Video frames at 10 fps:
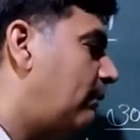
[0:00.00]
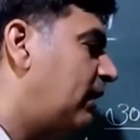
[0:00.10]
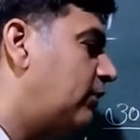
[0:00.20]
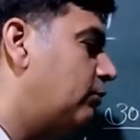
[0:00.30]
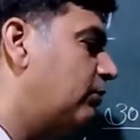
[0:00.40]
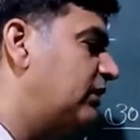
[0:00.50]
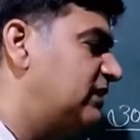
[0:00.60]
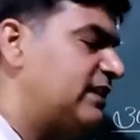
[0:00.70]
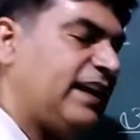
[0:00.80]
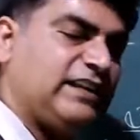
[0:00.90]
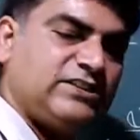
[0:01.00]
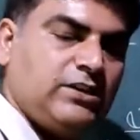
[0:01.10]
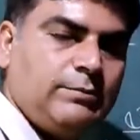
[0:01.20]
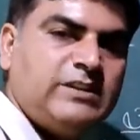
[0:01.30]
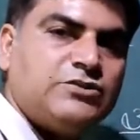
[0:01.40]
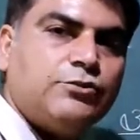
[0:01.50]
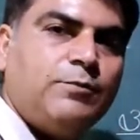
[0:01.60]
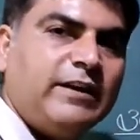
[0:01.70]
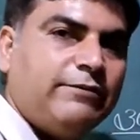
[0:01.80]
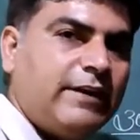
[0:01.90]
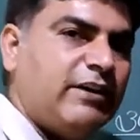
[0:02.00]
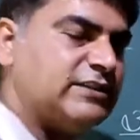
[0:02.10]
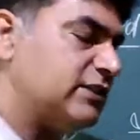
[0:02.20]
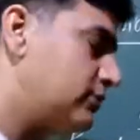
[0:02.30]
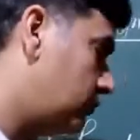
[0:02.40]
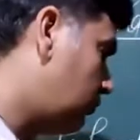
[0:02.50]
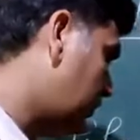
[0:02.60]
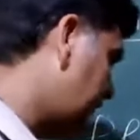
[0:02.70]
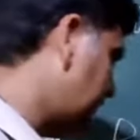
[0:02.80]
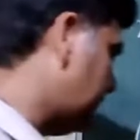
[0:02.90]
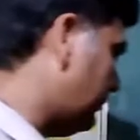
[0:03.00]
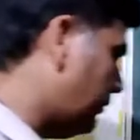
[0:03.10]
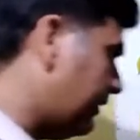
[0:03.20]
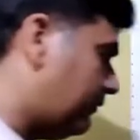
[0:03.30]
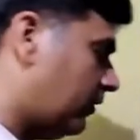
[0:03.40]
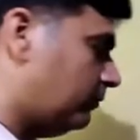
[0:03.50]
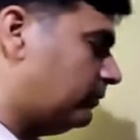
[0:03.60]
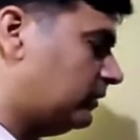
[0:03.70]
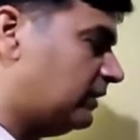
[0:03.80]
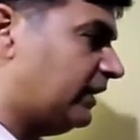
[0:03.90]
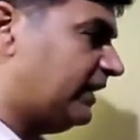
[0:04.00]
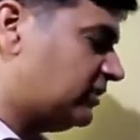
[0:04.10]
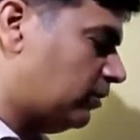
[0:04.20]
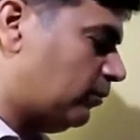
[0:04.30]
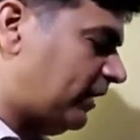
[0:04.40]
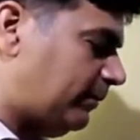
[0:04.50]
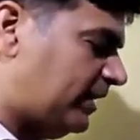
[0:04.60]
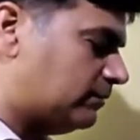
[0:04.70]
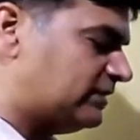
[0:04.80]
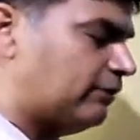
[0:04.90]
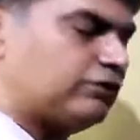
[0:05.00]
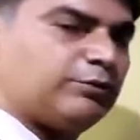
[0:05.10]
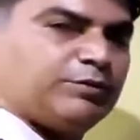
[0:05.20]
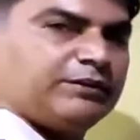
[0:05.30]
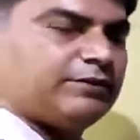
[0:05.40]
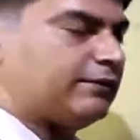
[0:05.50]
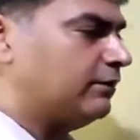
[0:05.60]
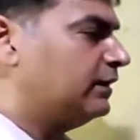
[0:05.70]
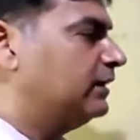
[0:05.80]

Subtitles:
by 2 digit extra means 2.5 extra. So total digit movement from initial point becomes 17.5.